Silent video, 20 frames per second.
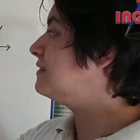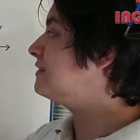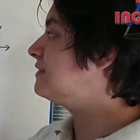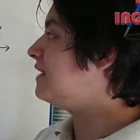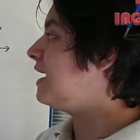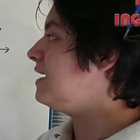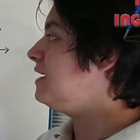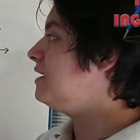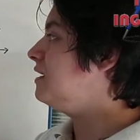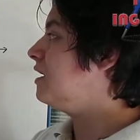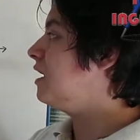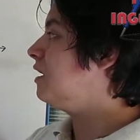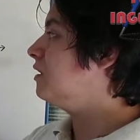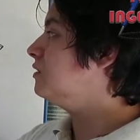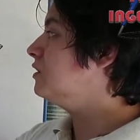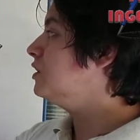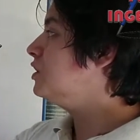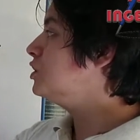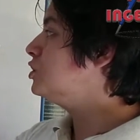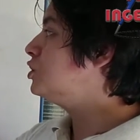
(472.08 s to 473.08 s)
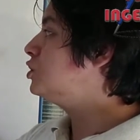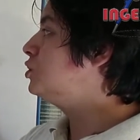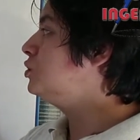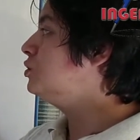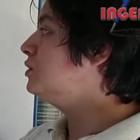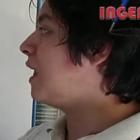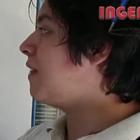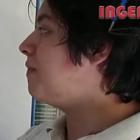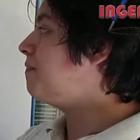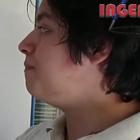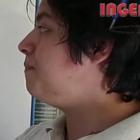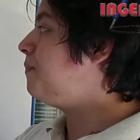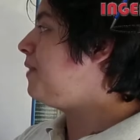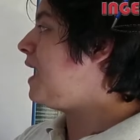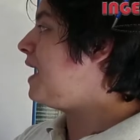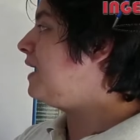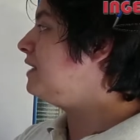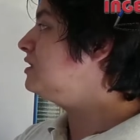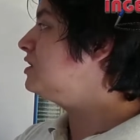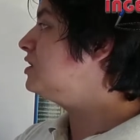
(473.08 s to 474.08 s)
a signal to that
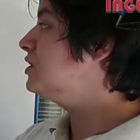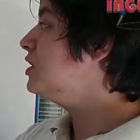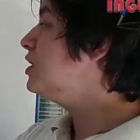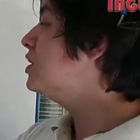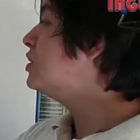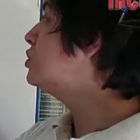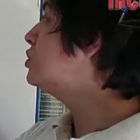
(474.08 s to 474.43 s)
plant